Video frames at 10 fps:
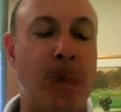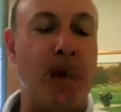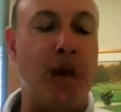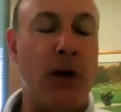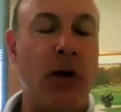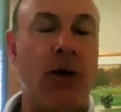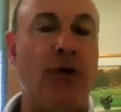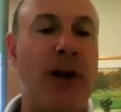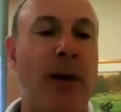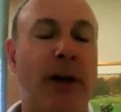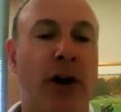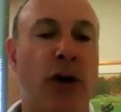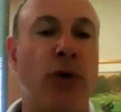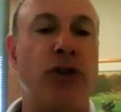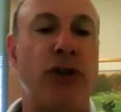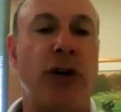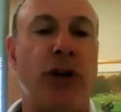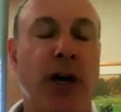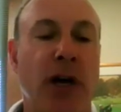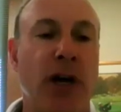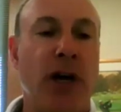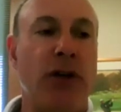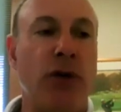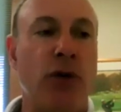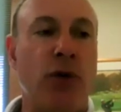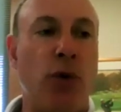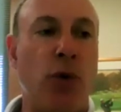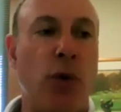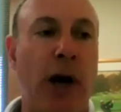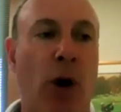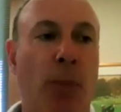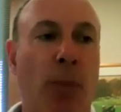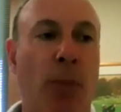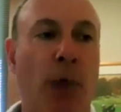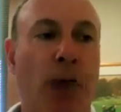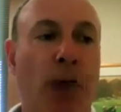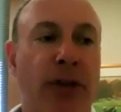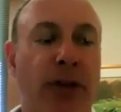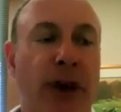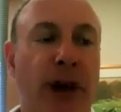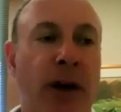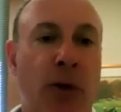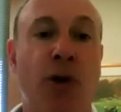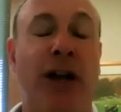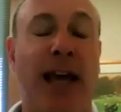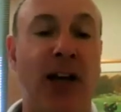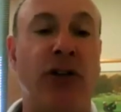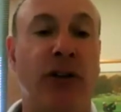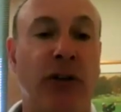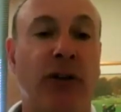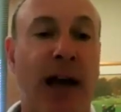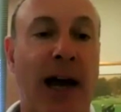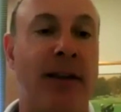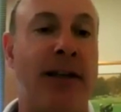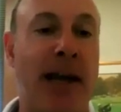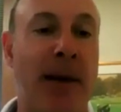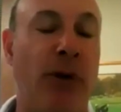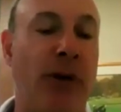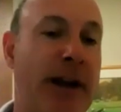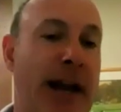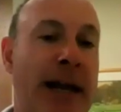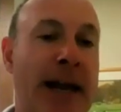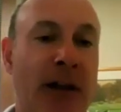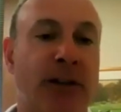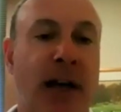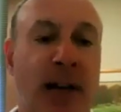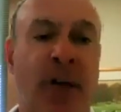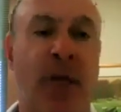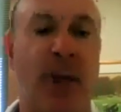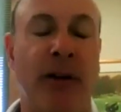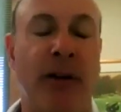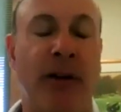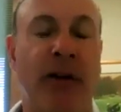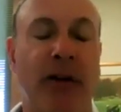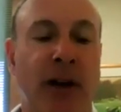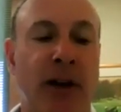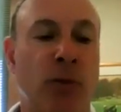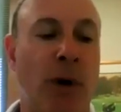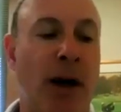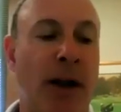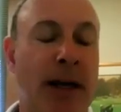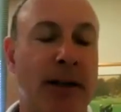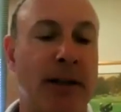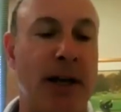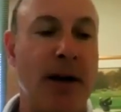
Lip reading: neutral family coach to help with communications at the table and outside of the process, as well as